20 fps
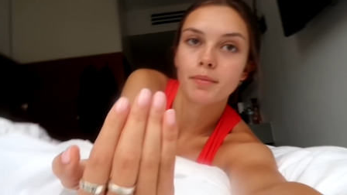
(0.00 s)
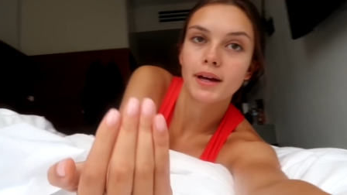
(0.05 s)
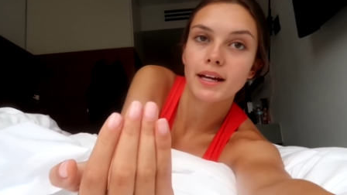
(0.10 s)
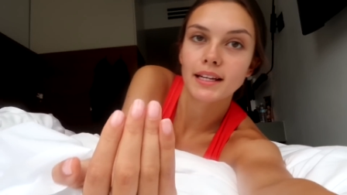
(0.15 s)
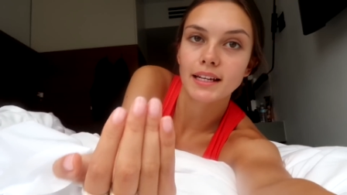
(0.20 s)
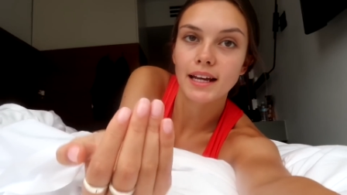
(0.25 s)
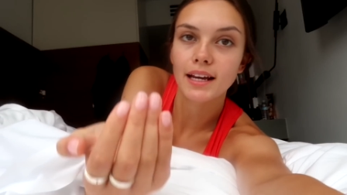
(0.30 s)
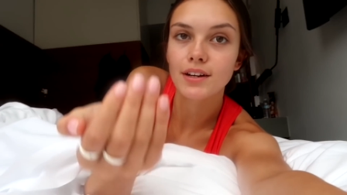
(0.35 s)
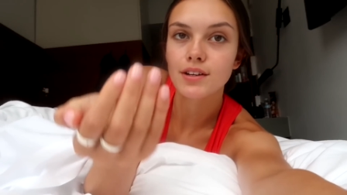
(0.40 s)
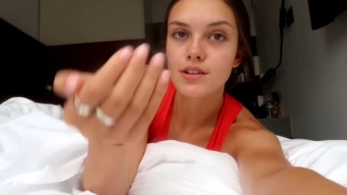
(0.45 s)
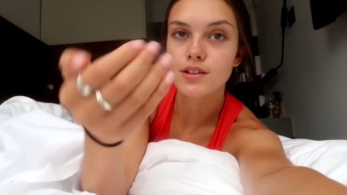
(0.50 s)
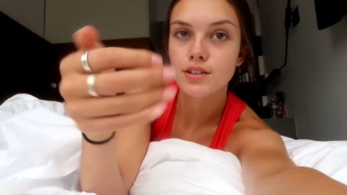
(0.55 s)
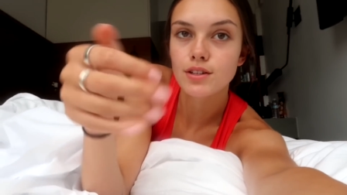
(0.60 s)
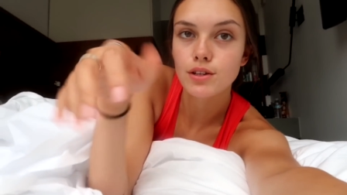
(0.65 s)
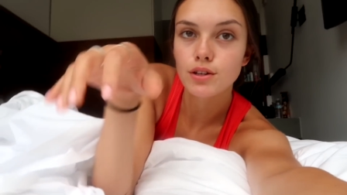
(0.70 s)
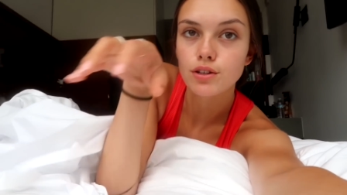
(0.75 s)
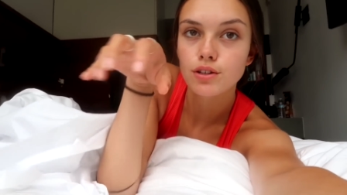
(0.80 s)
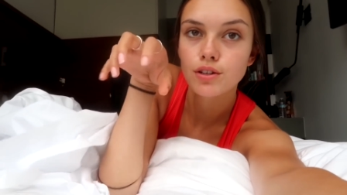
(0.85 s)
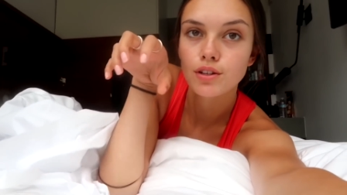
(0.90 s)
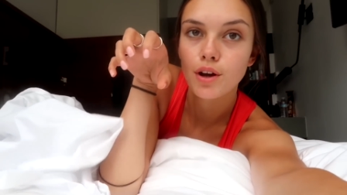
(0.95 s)
My nails
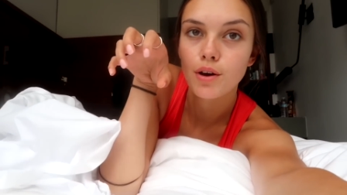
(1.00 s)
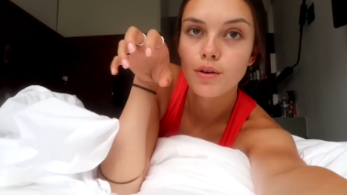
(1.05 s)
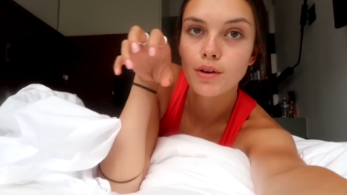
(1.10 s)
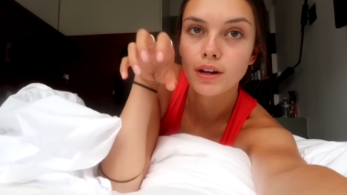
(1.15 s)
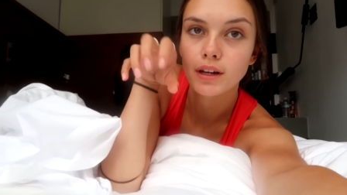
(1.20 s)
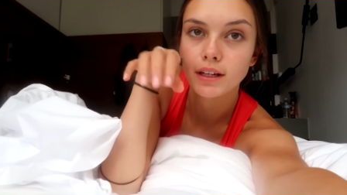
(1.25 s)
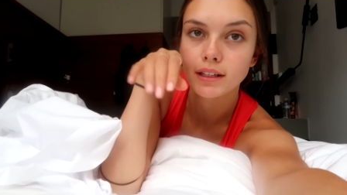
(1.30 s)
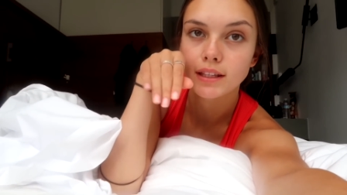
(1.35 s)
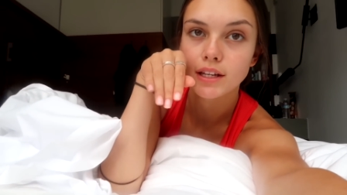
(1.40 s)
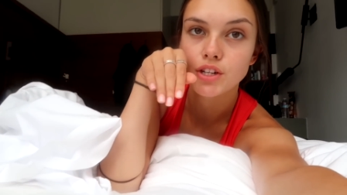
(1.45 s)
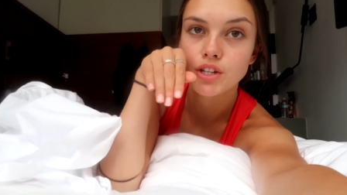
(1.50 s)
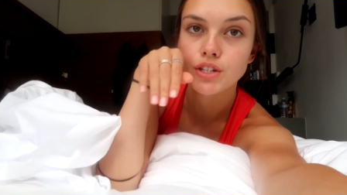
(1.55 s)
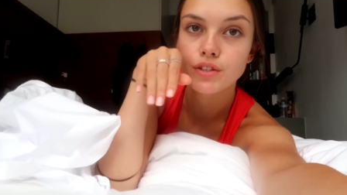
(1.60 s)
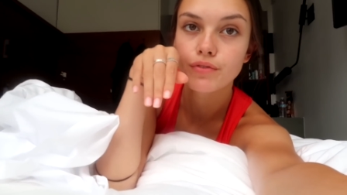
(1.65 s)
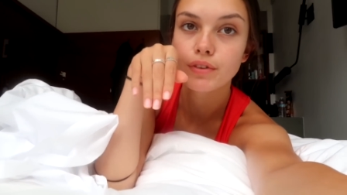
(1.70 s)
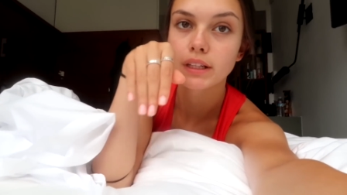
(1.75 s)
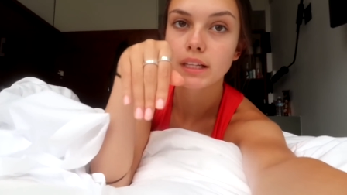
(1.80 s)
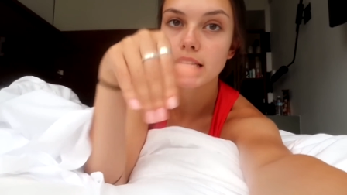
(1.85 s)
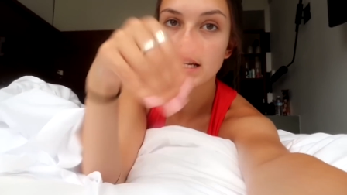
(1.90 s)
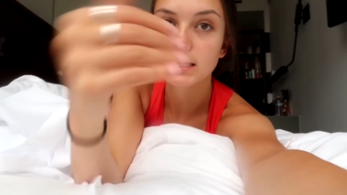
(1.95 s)
look so good. They're just
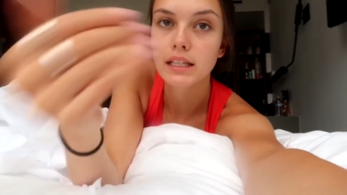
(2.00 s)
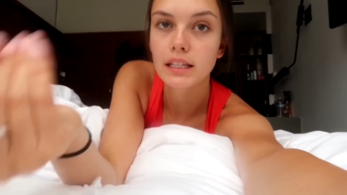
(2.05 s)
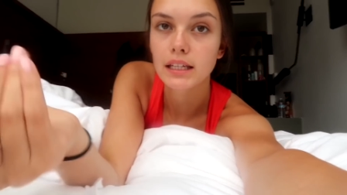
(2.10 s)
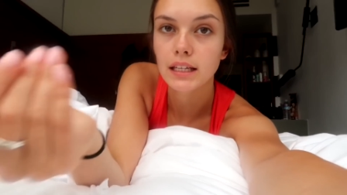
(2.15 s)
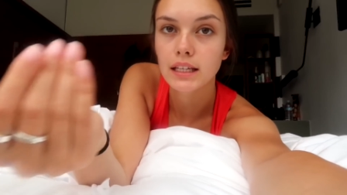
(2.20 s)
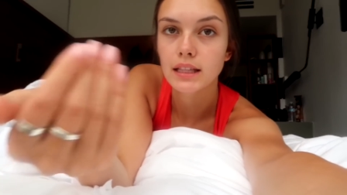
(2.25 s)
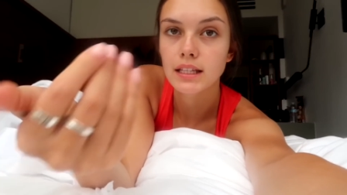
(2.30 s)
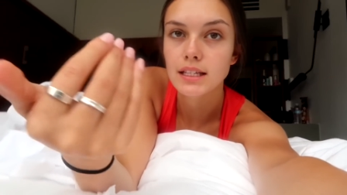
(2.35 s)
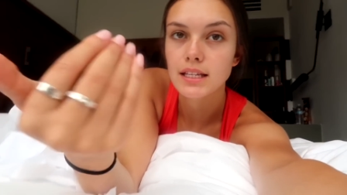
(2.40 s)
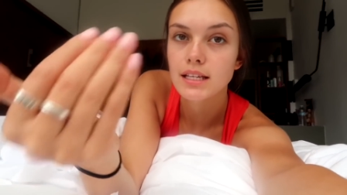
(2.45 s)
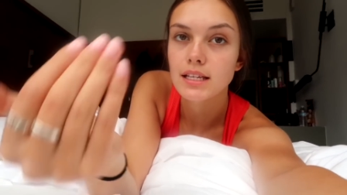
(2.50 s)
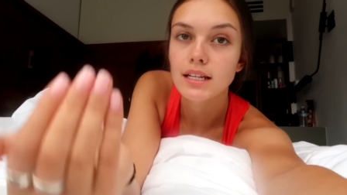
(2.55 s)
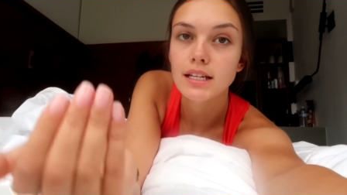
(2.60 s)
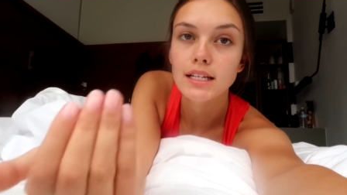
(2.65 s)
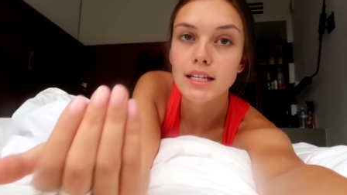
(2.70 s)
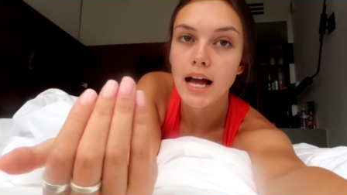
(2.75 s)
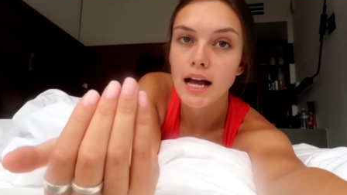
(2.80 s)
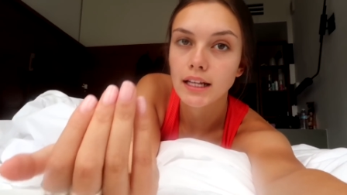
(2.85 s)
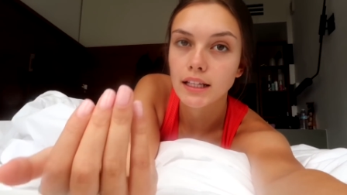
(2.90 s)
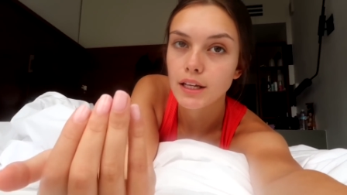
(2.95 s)
really clean. This is
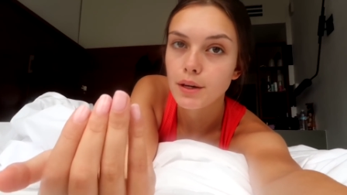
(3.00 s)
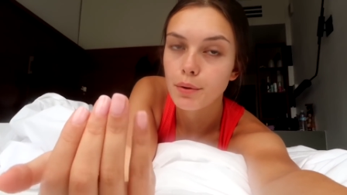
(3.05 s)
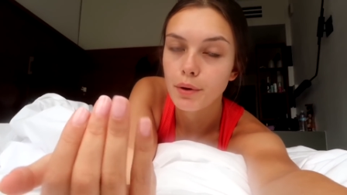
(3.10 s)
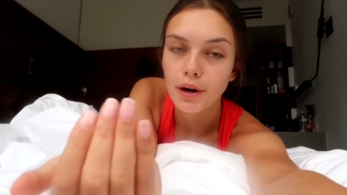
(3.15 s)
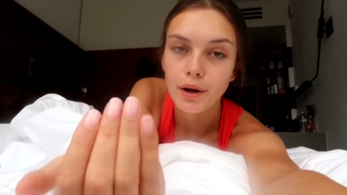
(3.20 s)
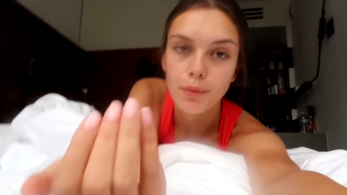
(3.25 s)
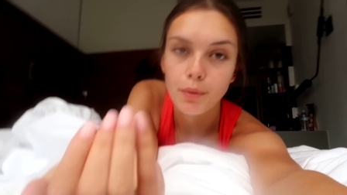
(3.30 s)
exactly what I